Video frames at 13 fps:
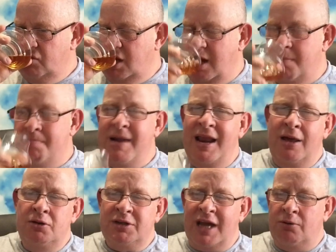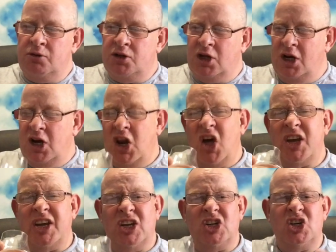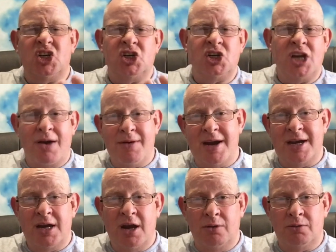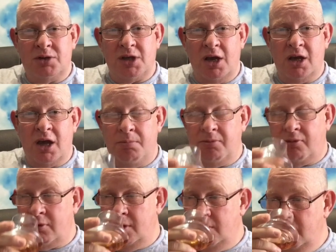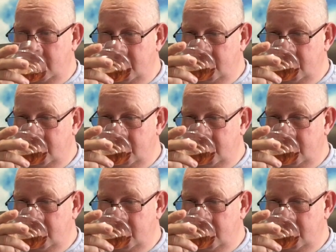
and it mellows out to light sherried notes that come through.